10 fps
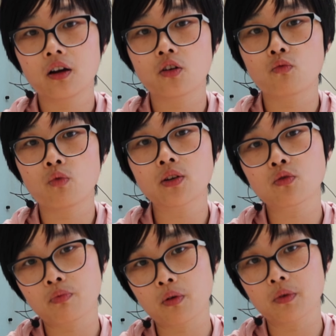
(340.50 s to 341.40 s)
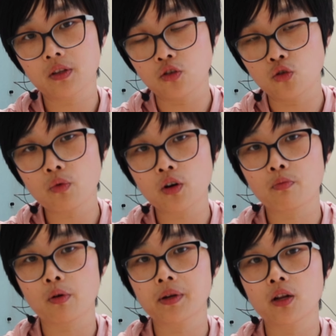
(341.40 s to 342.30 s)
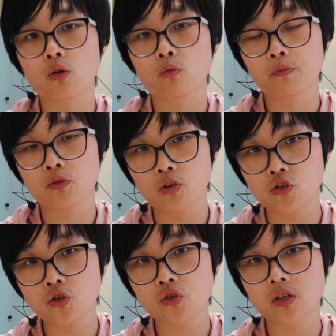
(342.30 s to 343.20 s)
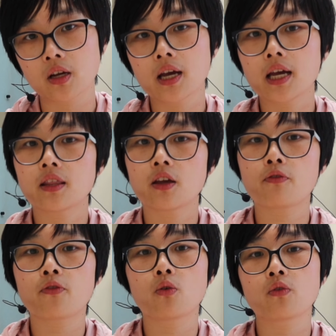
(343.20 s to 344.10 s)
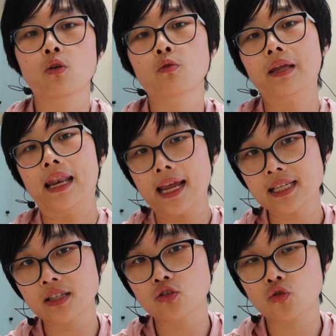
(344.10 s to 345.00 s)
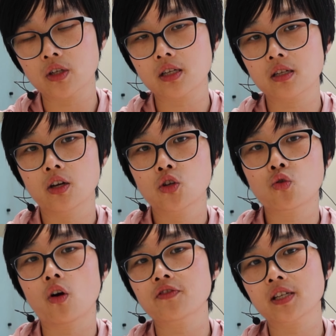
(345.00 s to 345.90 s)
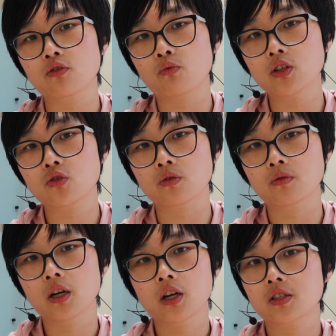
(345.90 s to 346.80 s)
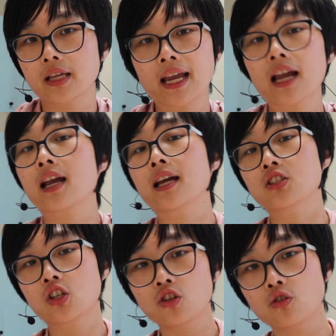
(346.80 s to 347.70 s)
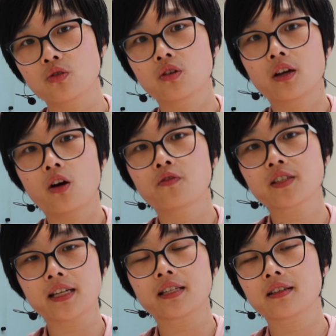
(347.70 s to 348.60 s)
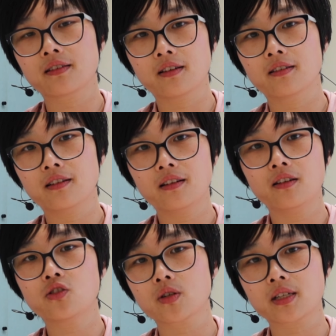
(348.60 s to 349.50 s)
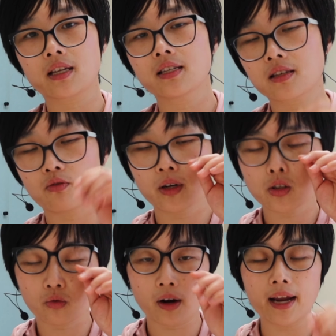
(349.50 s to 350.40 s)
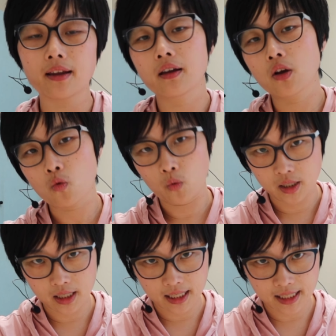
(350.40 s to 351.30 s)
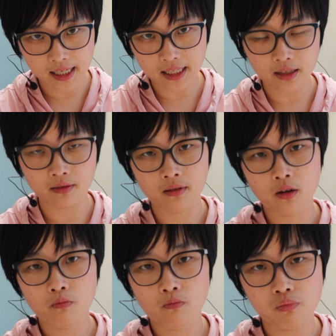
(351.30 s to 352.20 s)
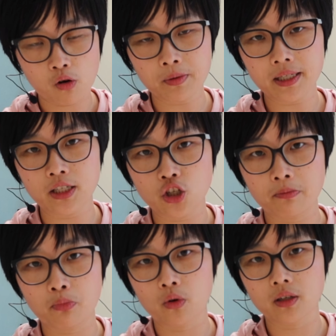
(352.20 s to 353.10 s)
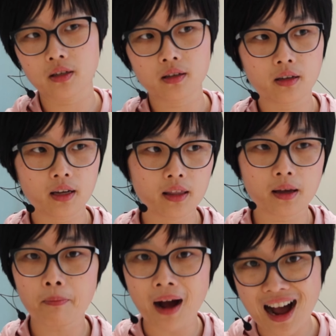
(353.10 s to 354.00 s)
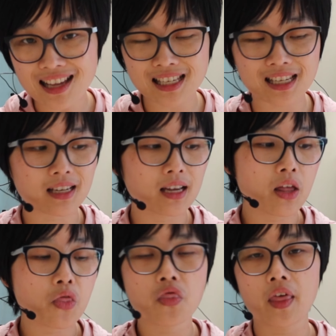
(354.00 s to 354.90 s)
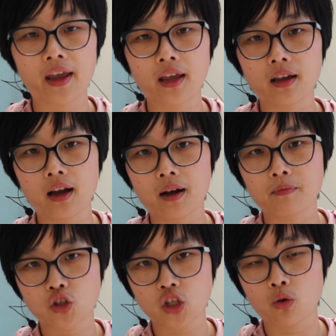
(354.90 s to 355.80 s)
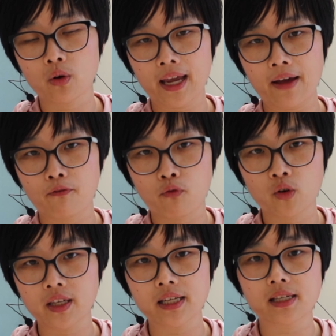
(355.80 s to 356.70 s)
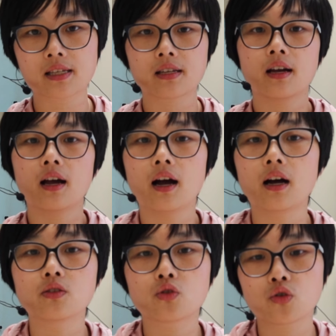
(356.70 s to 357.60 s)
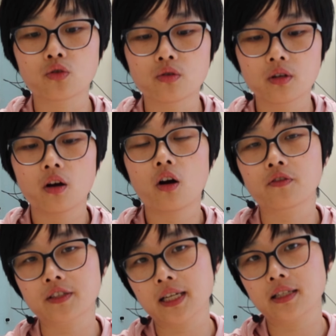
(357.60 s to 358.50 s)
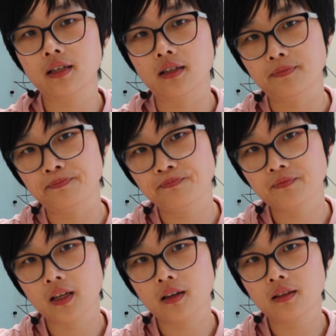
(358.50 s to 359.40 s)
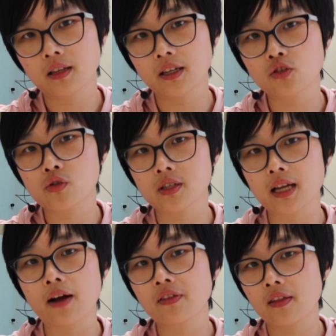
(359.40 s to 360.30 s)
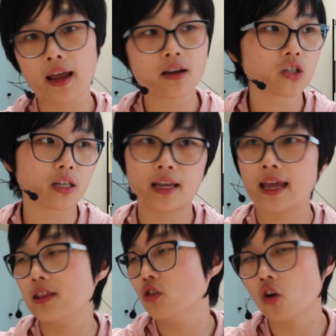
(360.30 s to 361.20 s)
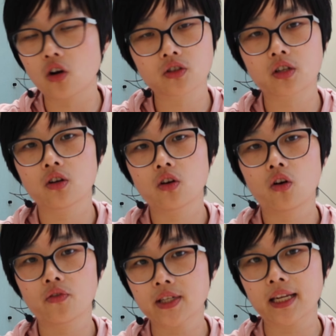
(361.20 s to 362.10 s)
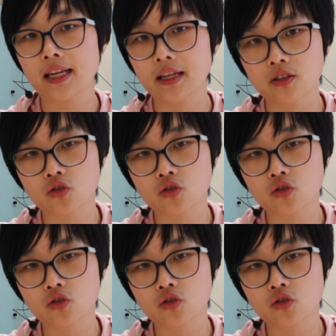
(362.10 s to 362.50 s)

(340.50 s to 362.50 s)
her rental the new rental property loan will be reduced. Therefore, there will be less interest to offset the rental because they can continue offsetting the interest against the rental, right? Whereas existing property she bought in the past, they she only had 4 years to offset the interest. After that, she cannot offset any